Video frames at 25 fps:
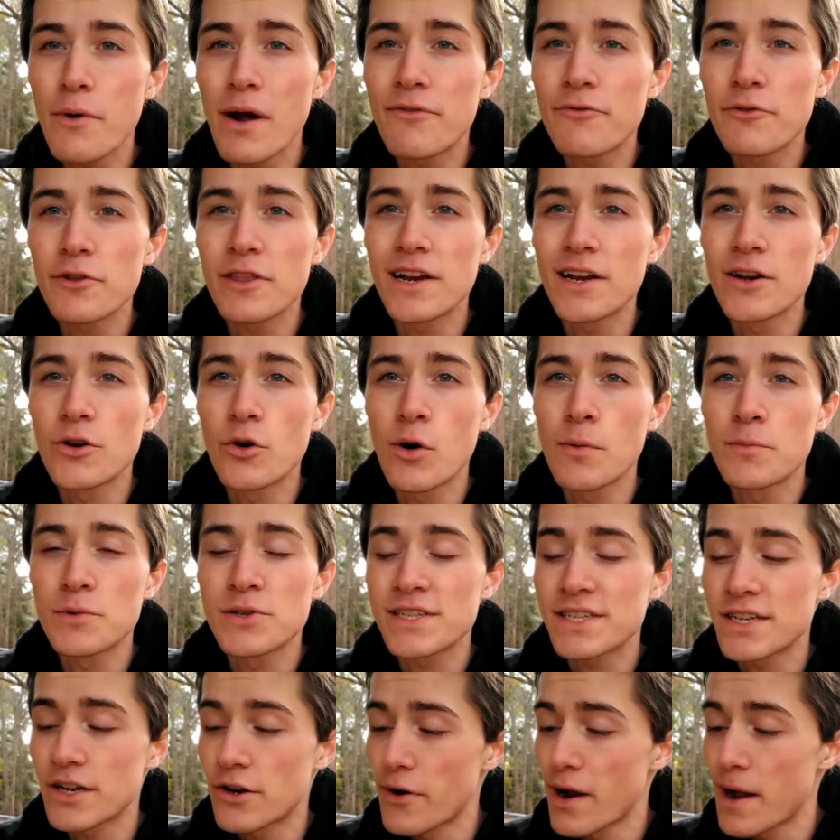rougher than a normal
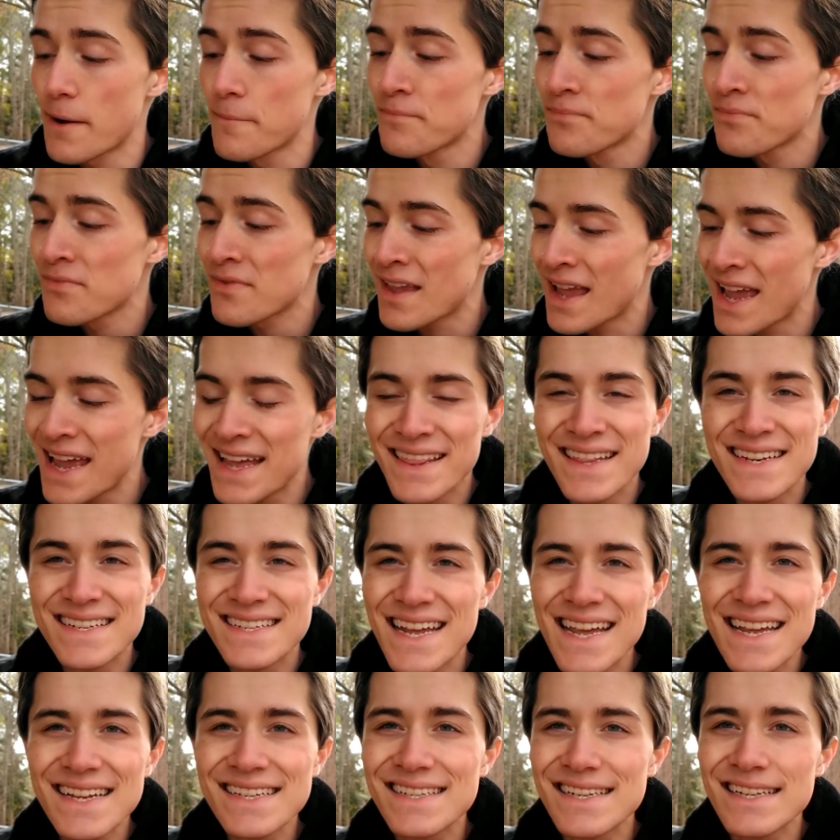cigarette. And the
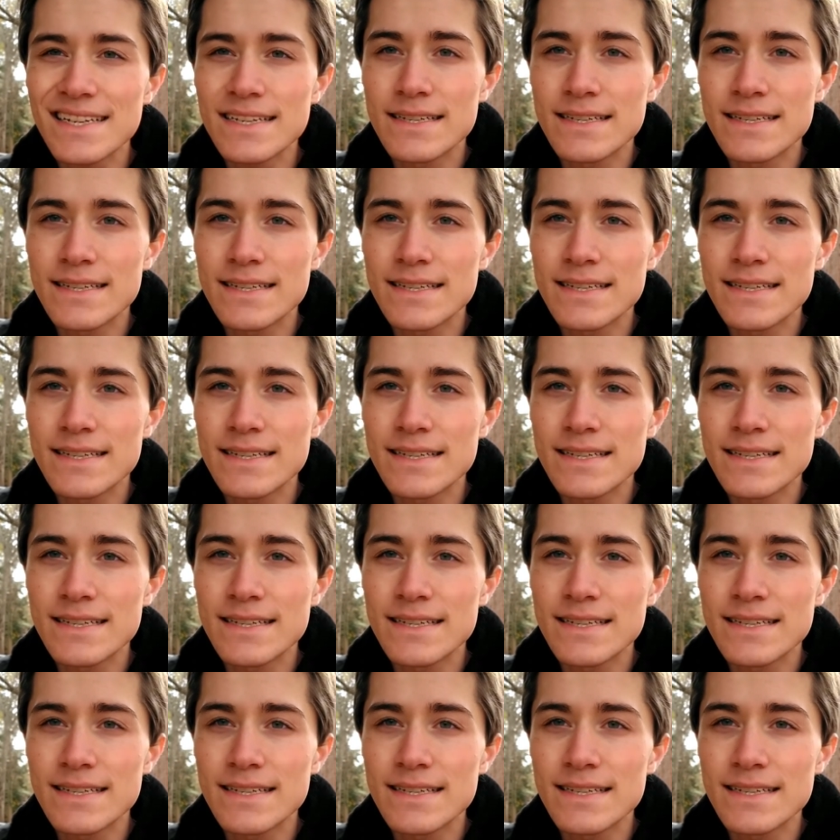taste